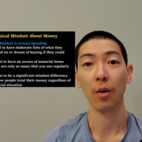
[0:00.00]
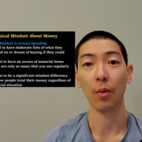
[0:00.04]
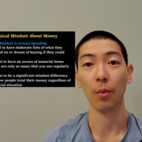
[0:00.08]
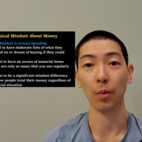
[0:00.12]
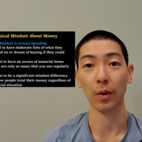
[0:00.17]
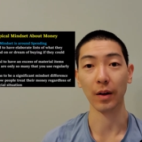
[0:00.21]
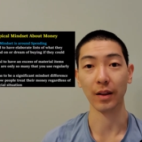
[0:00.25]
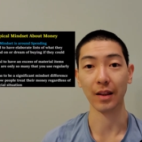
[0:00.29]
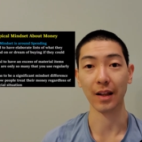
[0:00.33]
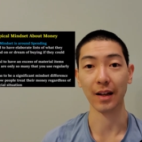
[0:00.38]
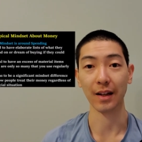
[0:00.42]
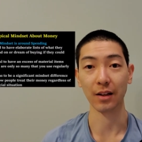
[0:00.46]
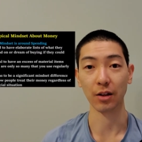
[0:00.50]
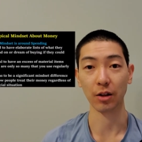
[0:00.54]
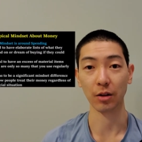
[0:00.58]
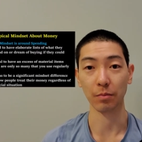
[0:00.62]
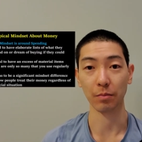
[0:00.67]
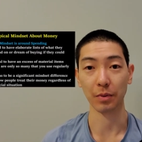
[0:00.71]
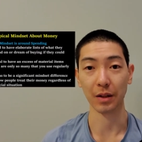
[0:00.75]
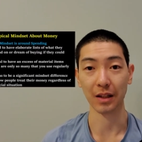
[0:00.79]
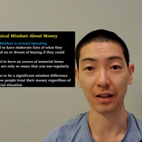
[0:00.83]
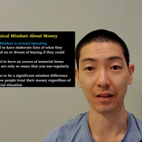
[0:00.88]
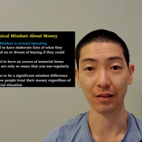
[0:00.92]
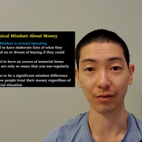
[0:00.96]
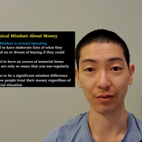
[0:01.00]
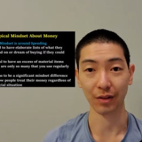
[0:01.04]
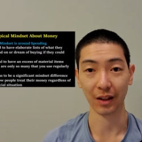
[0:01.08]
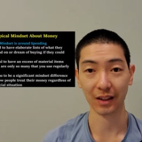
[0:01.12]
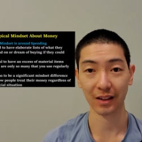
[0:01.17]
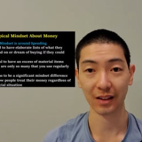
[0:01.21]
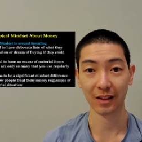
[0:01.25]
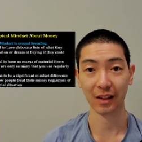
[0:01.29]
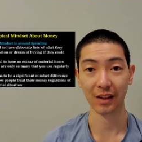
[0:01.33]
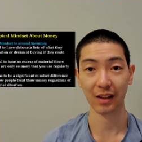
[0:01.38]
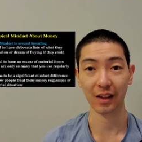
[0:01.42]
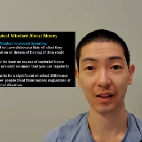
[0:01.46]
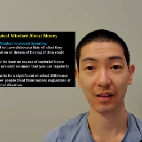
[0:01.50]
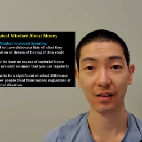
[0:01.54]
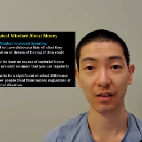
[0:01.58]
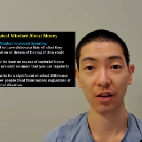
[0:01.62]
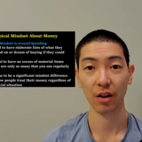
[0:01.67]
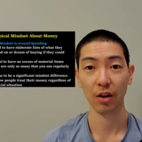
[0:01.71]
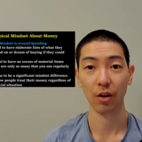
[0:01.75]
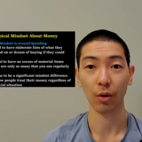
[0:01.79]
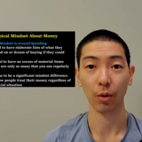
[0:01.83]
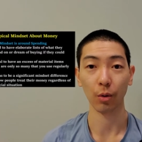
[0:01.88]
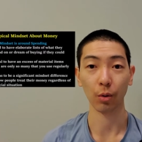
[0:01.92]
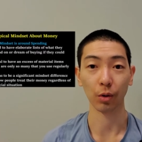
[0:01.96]
when they could be investing it
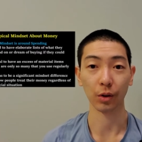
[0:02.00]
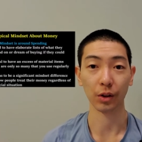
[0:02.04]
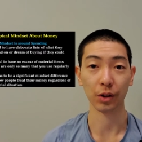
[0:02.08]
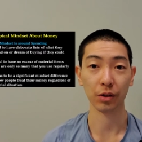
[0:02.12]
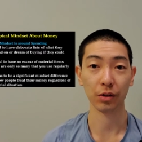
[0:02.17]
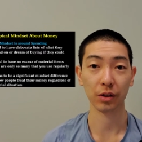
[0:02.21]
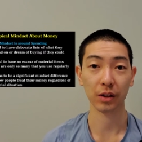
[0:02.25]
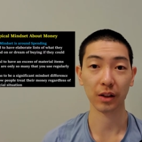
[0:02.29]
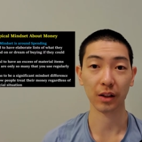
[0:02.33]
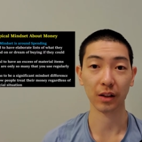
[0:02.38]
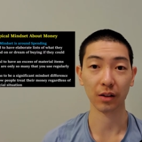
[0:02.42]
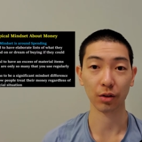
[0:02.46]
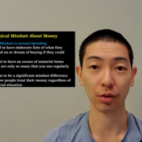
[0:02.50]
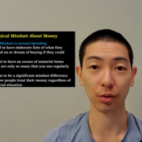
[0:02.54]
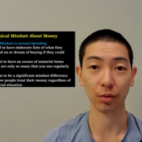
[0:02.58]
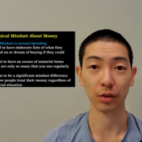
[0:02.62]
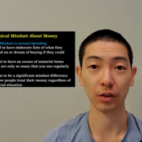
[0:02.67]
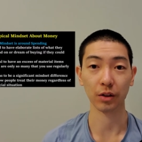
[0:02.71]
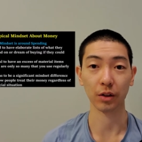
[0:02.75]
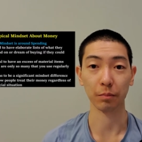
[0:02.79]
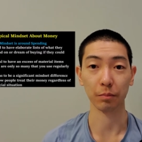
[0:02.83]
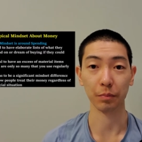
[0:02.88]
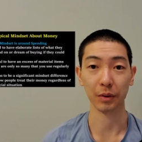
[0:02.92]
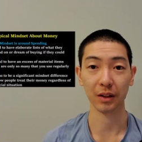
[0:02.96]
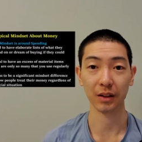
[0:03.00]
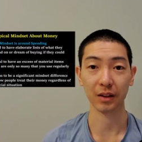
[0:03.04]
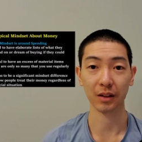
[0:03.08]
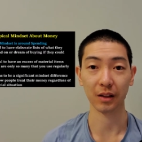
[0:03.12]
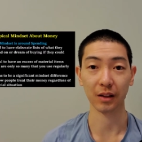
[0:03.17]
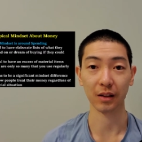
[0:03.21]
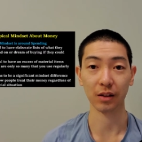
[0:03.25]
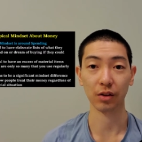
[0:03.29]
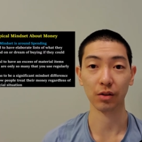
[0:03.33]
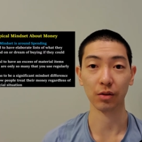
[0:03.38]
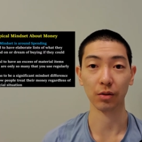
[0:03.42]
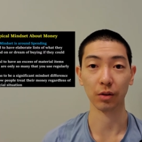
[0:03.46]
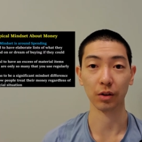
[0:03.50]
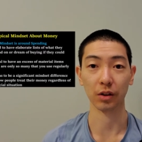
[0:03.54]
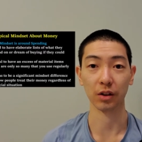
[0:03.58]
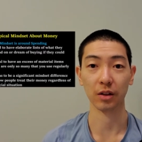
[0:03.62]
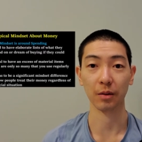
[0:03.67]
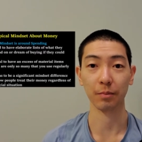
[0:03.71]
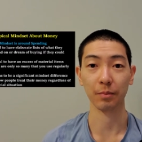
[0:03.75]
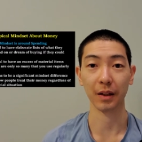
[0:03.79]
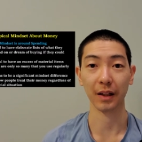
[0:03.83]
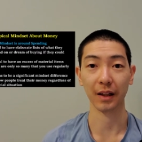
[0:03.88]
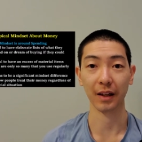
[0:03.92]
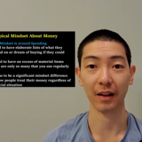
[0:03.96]
or using it towards a business or
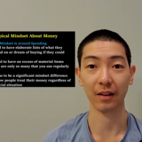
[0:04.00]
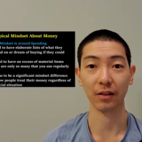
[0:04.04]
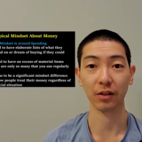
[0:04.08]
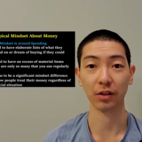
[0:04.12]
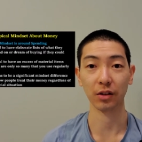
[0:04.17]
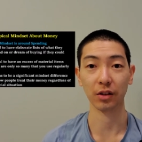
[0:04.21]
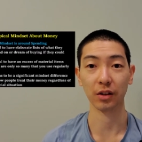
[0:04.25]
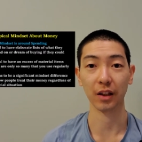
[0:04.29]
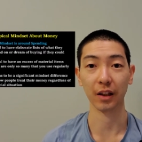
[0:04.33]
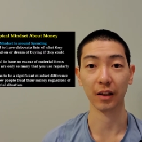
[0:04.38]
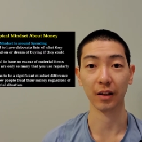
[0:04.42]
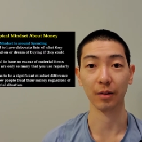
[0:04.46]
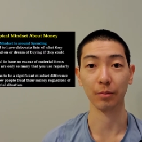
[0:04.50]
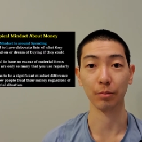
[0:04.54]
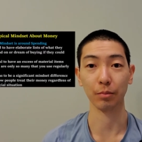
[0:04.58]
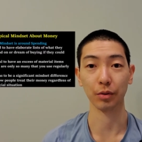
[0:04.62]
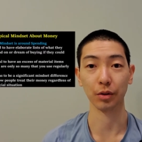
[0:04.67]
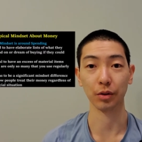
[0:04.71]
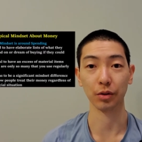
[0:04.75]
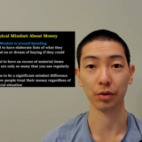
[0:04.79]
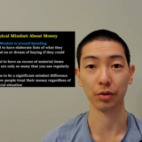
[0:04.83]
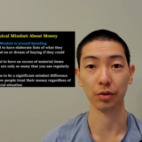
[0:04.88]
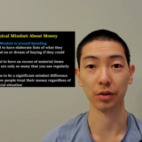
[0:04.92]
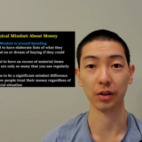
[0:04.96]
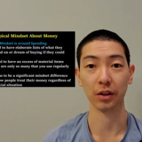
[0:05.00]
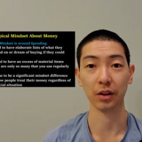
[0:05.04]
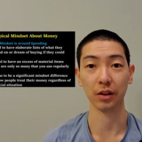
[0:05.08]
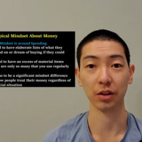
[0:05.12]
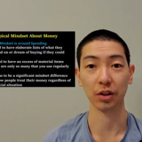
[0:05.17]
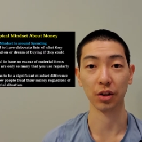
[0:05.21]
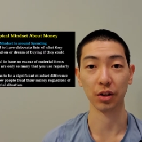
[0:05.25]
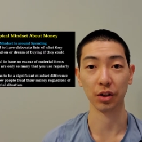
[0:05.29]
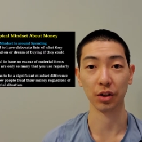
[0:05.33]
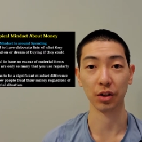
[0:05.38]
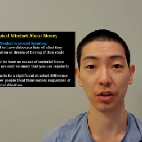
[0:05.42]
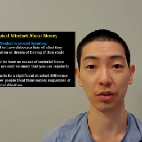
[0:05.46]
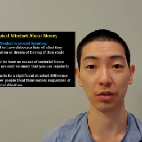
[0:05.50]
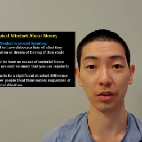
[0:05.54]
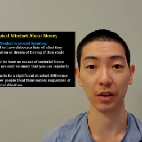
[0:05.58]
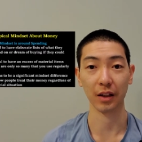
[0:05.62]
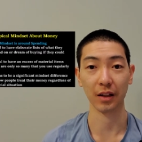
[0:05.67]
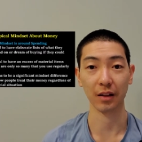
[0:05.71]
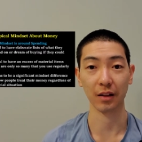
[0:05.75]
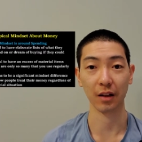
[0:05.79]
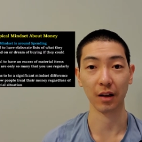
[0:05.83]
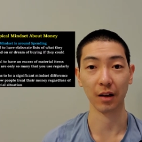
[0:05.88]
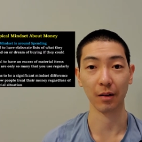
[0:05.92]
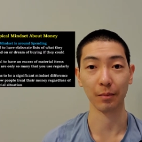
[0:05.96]
something else that can produce additional
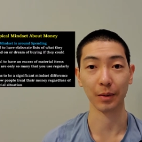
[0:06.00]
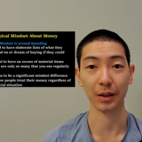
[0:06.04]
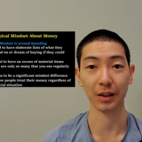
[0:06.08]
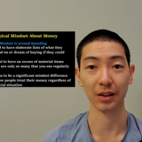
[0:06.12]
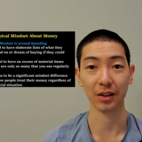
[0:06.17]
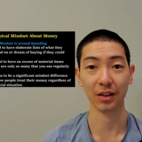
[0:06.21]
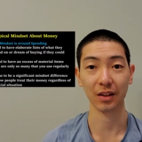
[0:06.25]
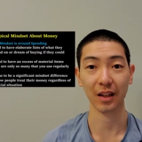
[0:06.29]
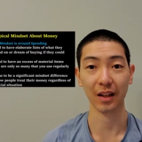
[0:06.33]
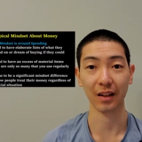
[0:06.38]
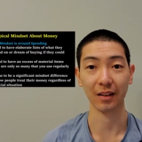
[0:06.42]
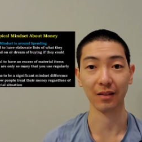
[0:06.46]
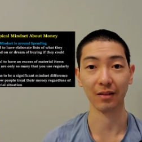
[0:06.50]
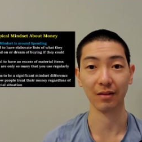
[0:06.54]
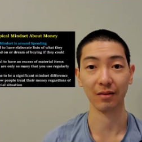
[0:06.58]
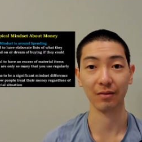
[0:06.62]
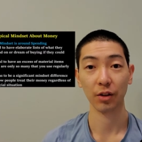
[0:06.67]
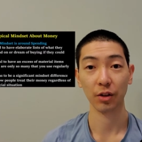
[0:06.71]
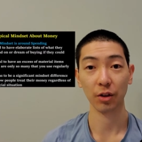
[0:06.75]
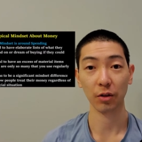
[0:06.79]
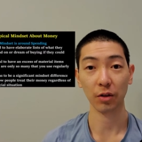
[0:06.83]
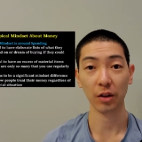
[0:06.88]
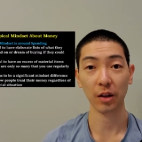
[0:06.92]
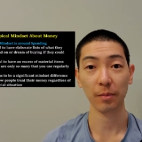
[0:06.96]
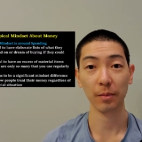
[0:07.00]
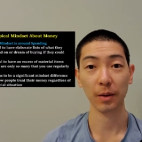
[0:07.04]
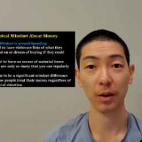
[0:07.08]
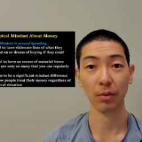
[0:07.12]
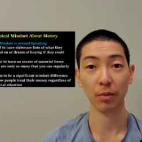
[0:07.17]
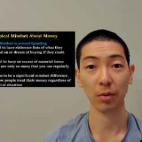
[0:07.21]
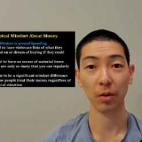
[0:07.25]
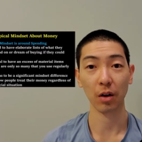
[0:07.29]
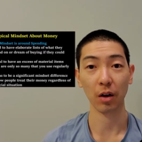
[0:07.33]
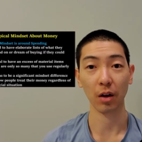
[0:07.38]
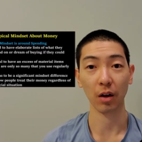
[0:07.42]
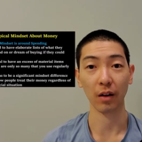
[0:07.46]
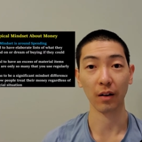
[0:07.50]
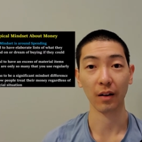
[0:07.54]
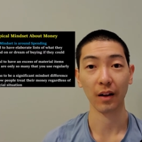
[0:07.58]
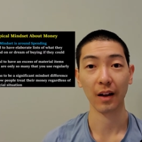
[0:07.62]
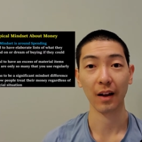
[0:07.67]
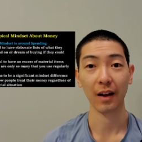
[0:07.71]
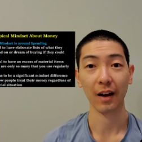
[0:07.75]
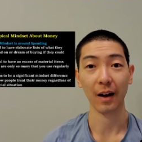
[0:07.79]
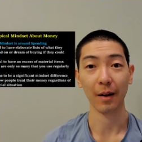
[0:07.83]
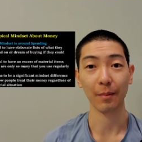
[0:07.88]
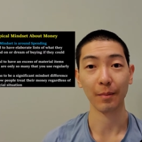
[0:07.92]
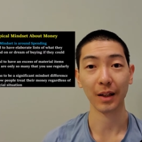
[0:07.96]
income instead. Don't get me wrong,
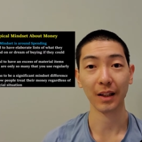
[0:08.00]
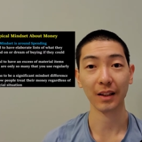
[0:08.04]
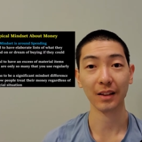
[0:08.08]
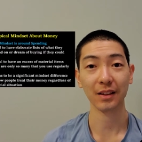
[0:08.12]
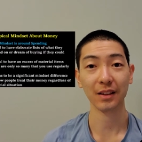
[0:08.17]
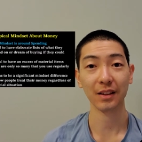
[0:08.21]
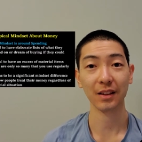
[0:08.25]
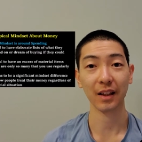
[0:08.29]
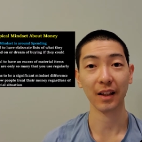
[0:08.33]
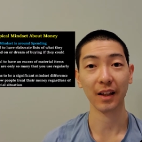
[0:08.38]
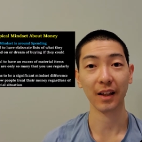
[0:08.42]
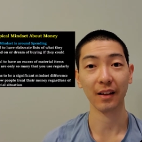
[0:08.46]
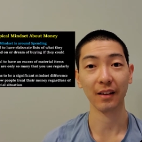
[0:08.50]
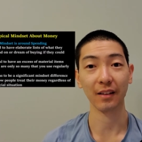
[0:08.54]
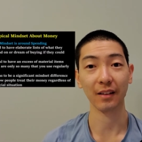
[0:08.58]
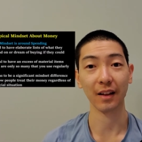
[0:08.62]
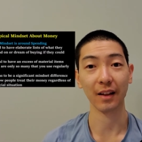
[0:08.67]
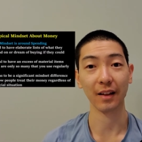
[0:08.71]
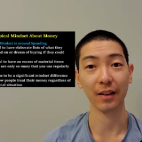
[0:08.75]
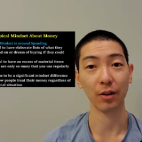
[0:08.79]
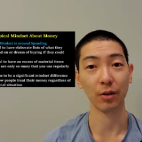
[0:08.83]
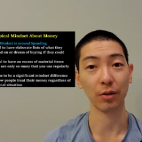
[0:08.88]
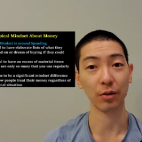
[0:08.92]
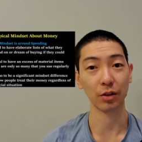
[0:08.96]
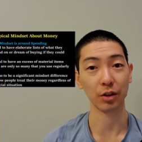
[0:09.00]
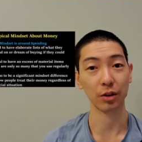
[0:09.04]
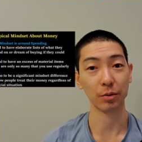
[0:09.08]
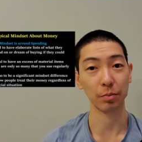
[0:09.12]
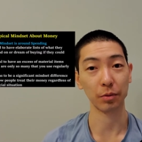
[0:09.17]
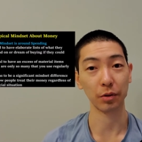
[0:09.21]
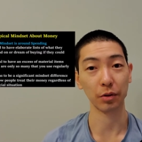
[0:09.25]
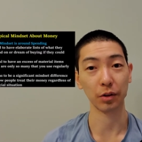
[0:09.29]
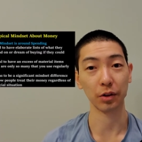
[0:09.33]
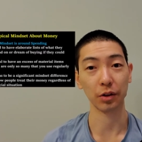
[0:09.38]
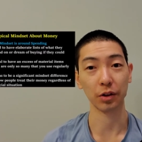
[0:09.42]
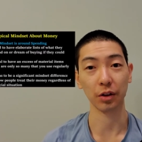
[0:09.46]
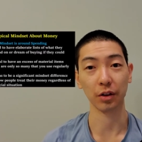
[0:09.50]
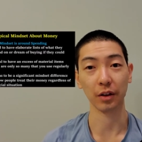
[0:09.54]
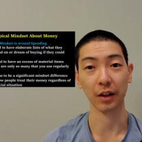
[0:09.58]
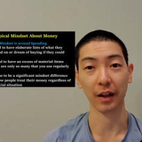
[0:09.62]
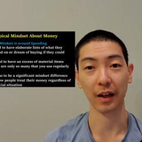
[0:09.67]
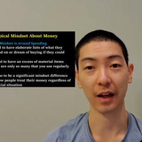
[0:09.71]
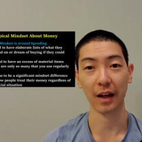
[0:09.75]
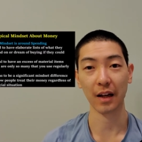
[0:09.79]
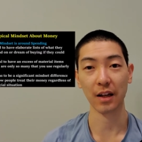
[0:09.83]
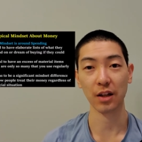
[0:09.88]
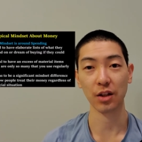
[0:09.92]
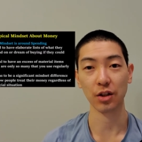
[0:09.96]
I'm not saying they don't splurge on
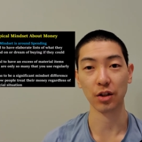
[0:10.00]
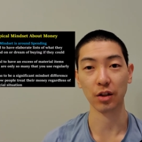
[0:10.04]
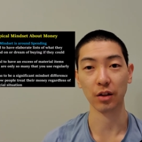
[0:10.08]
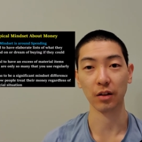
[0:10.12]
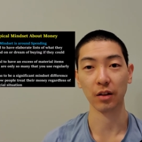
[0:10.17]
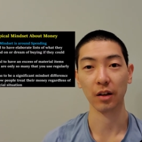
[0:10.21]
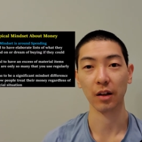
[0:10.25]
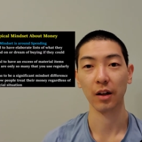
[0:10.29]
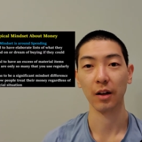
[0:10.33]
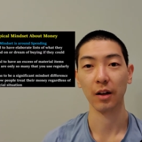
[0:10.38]
occasion,